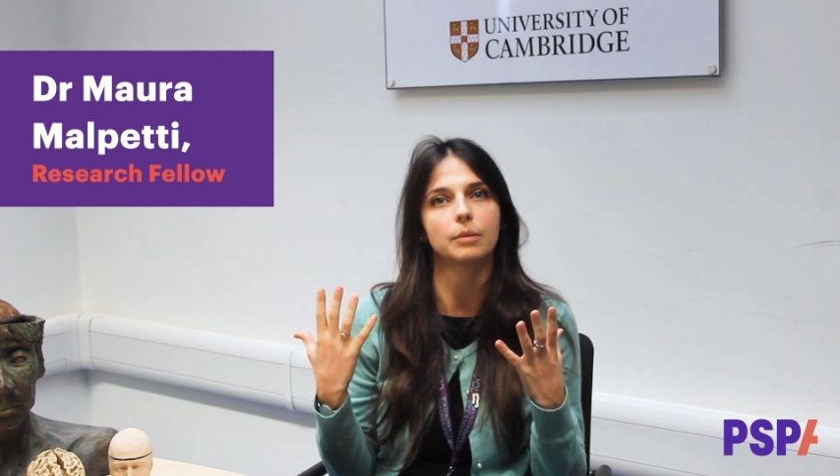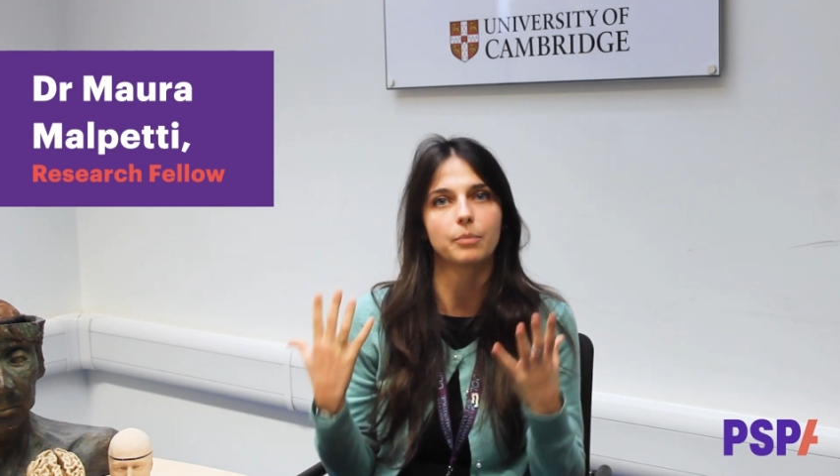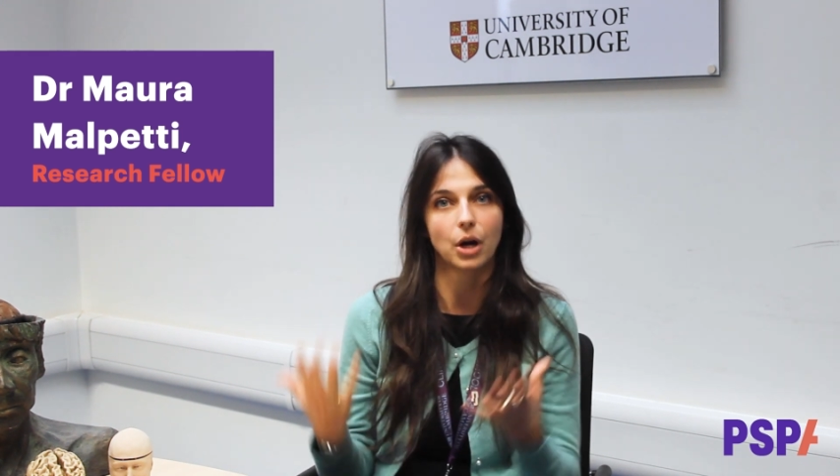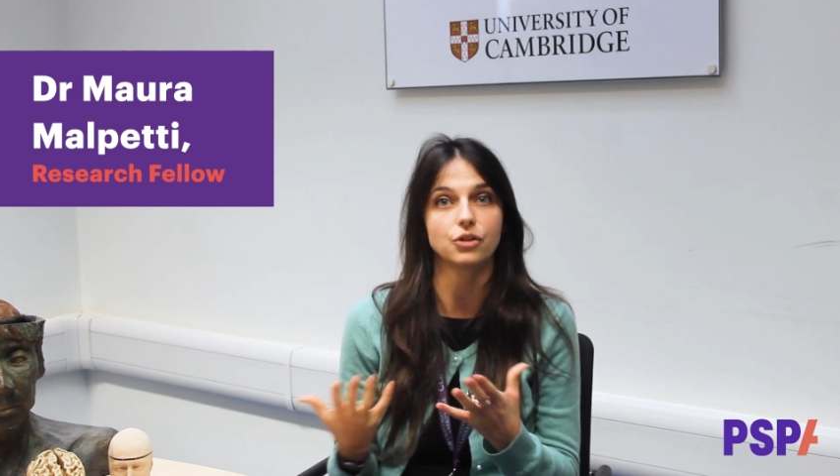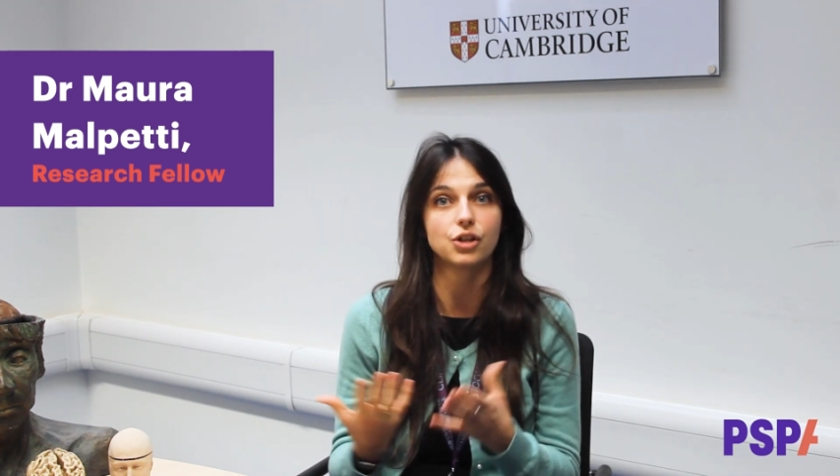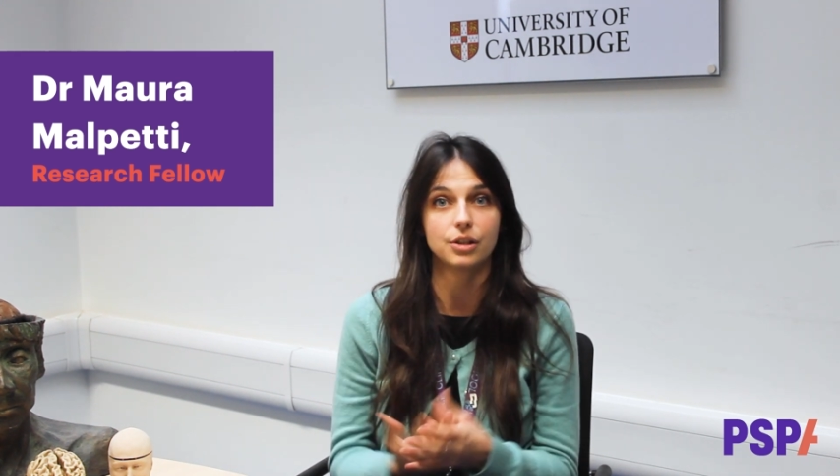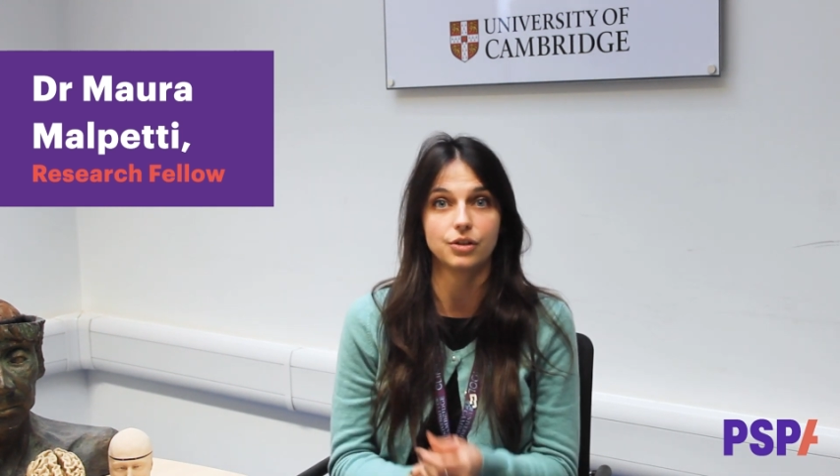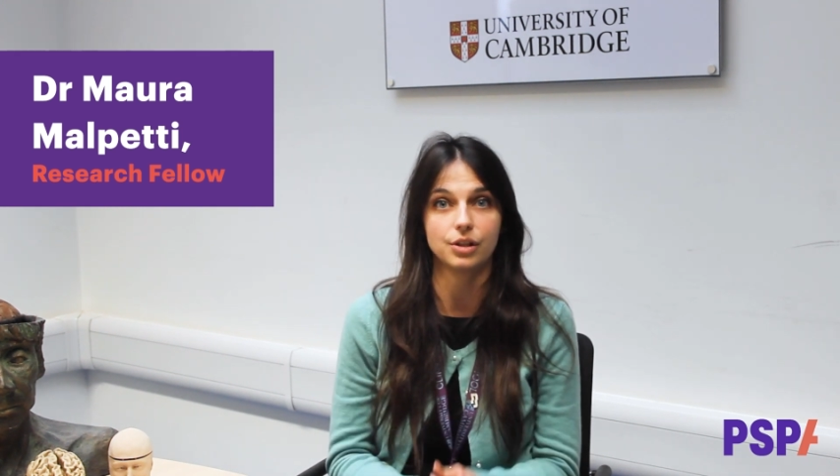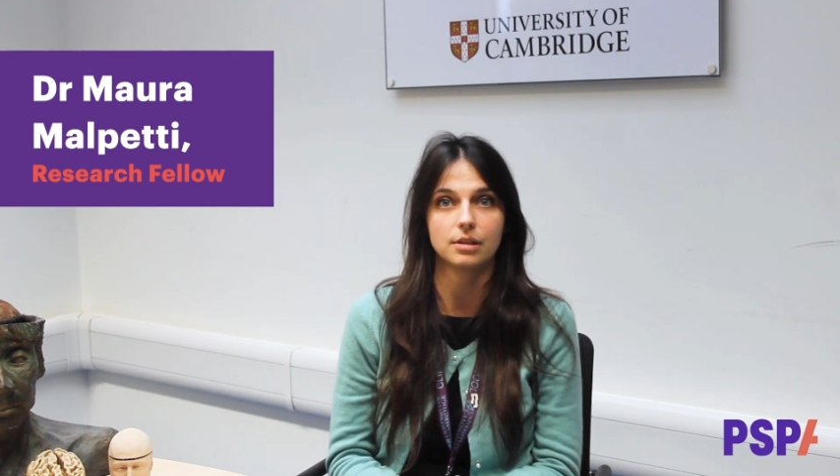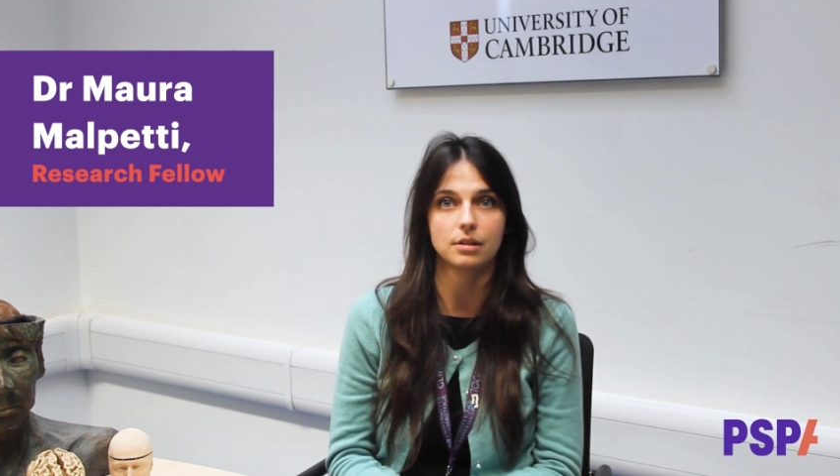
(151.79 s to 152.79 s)
brain
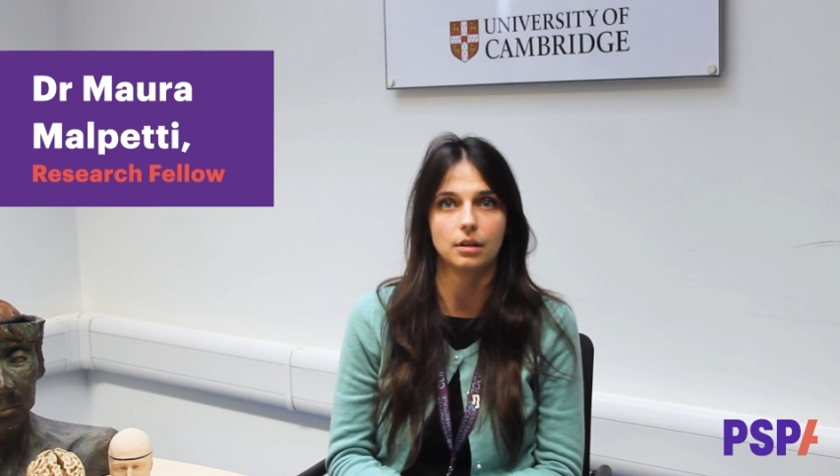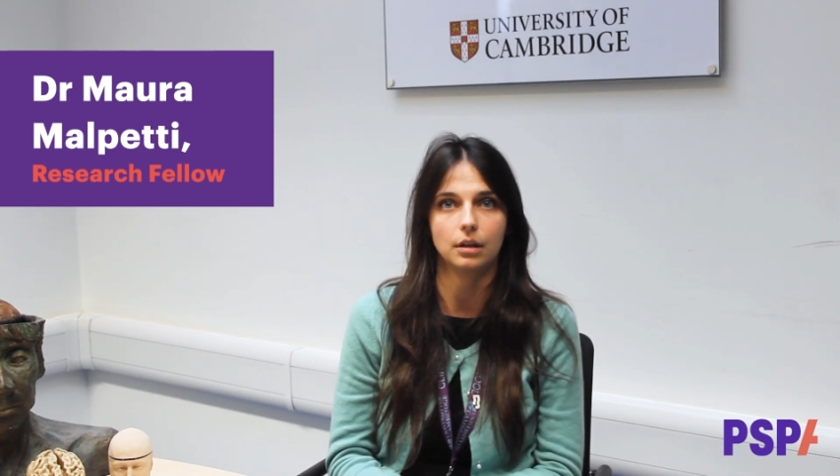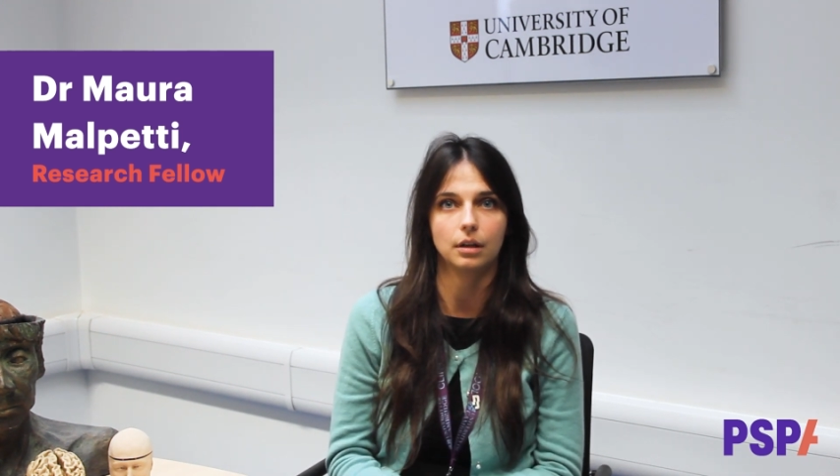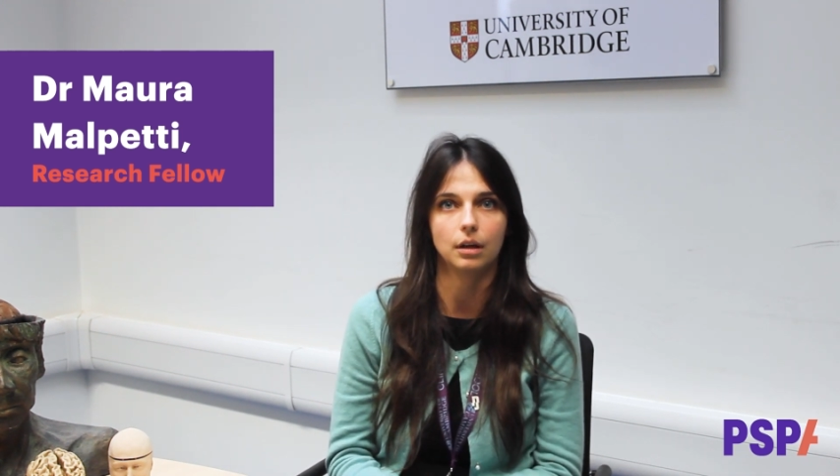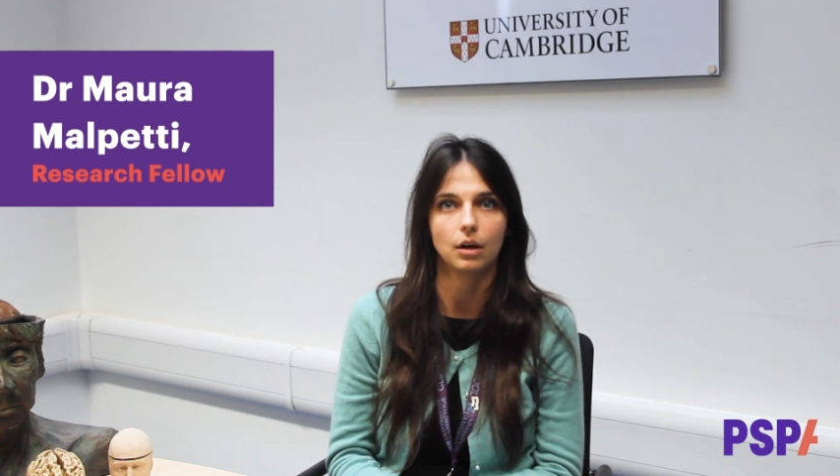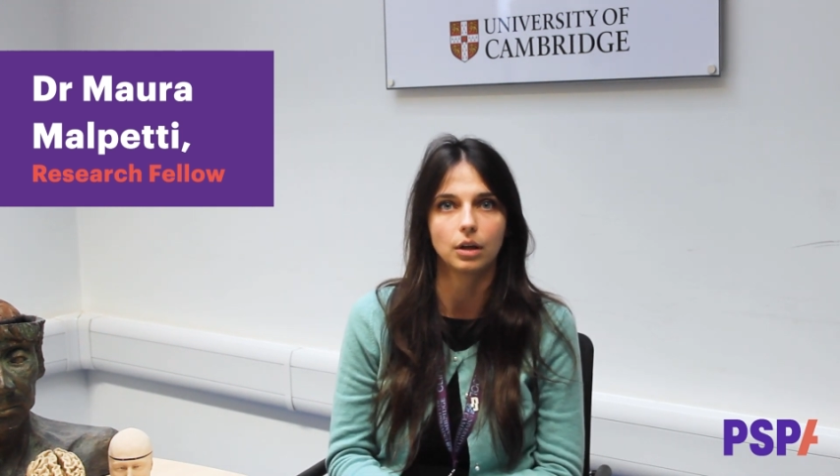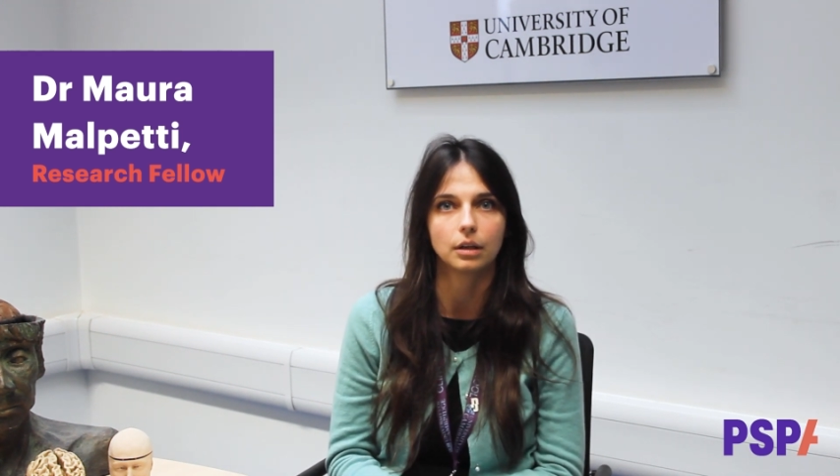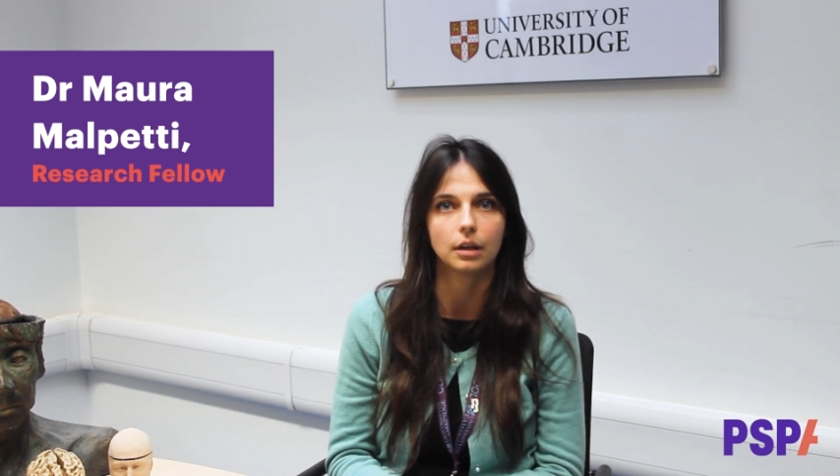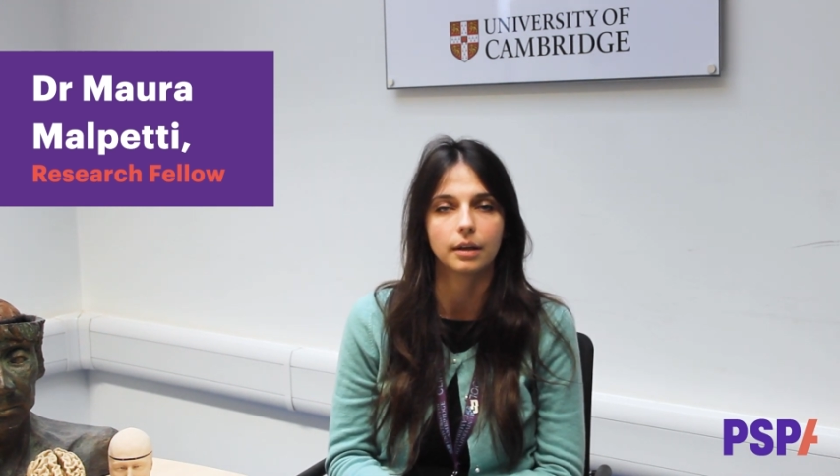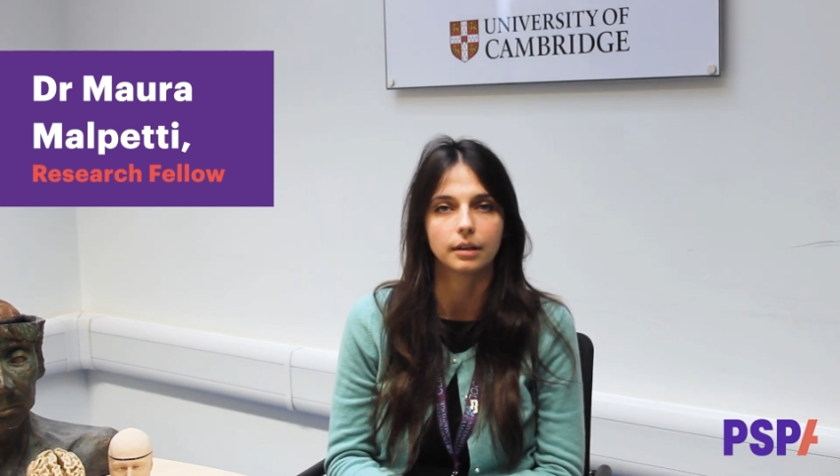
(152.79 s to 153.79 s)
changes
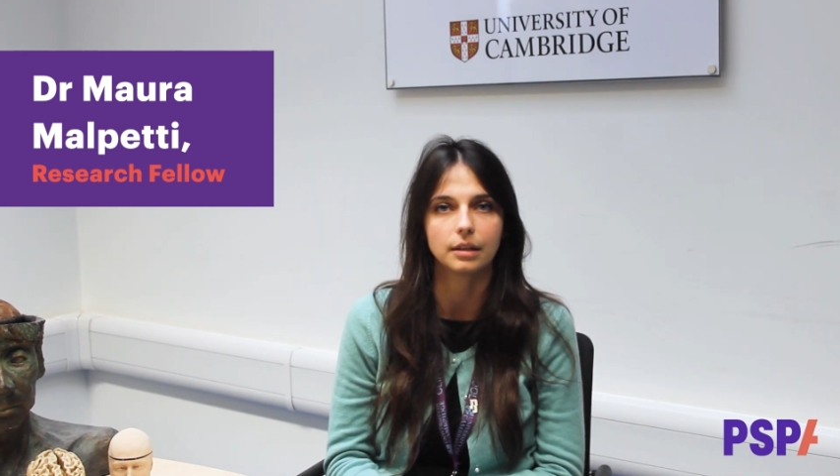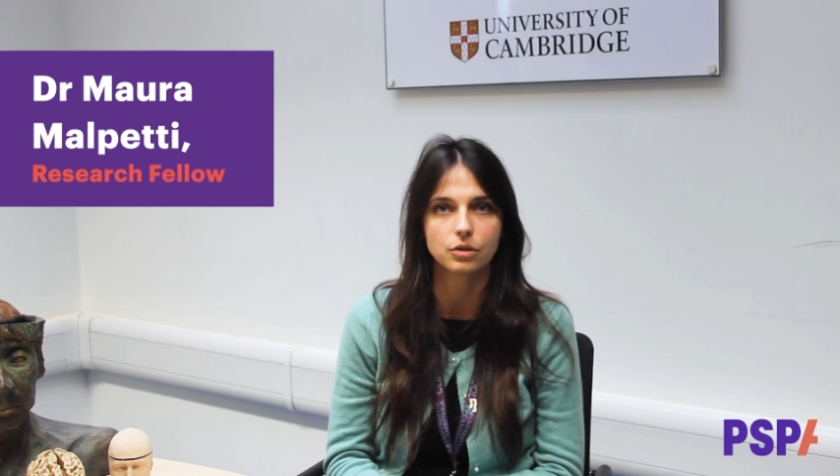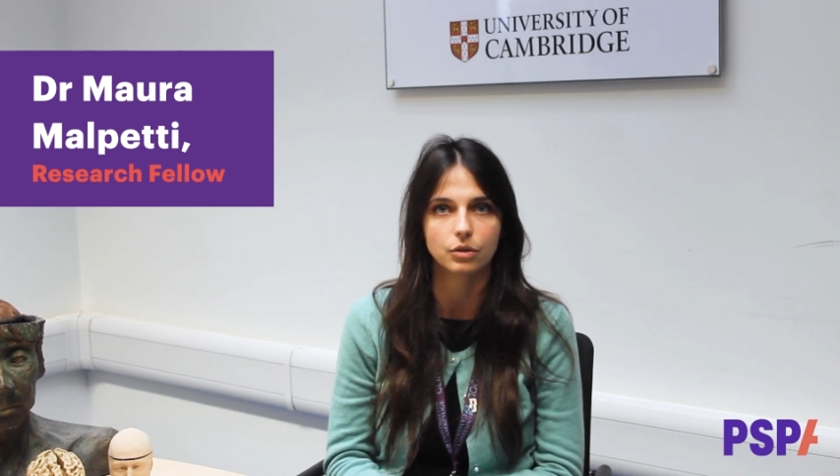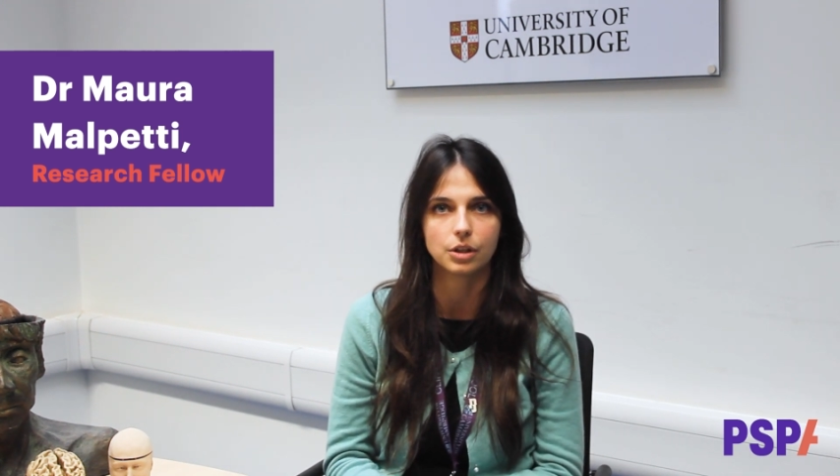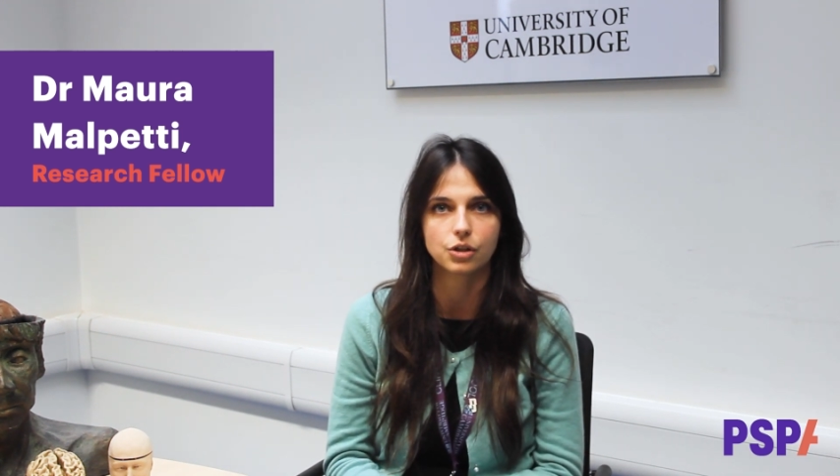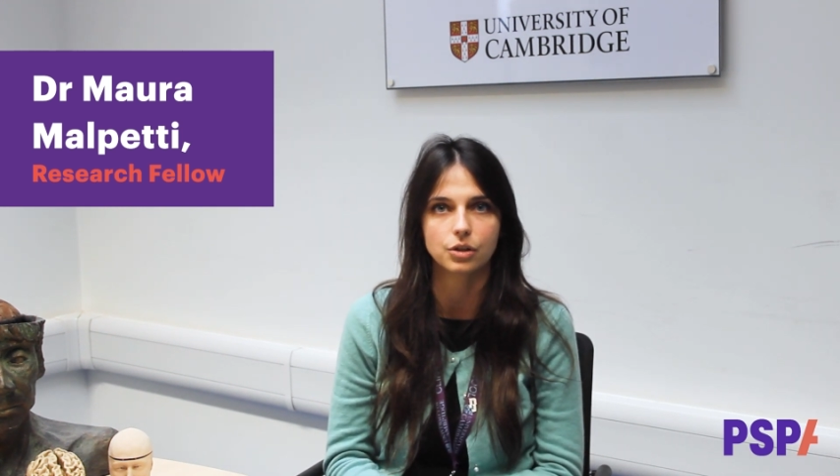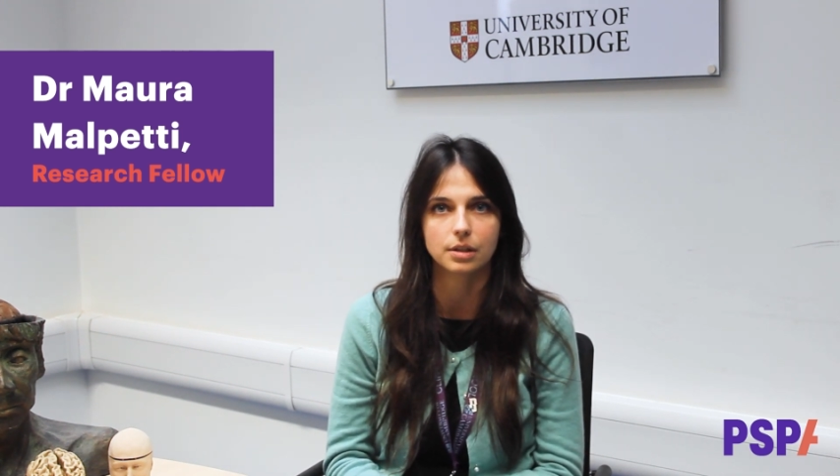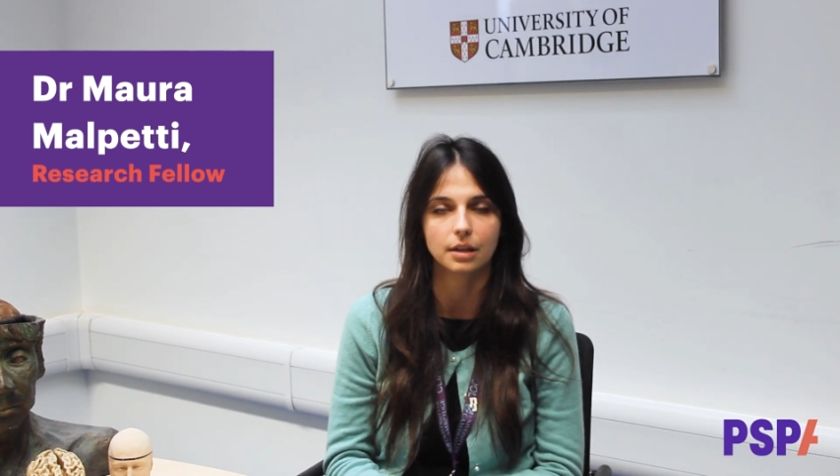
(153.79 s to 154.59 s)
in these conditions,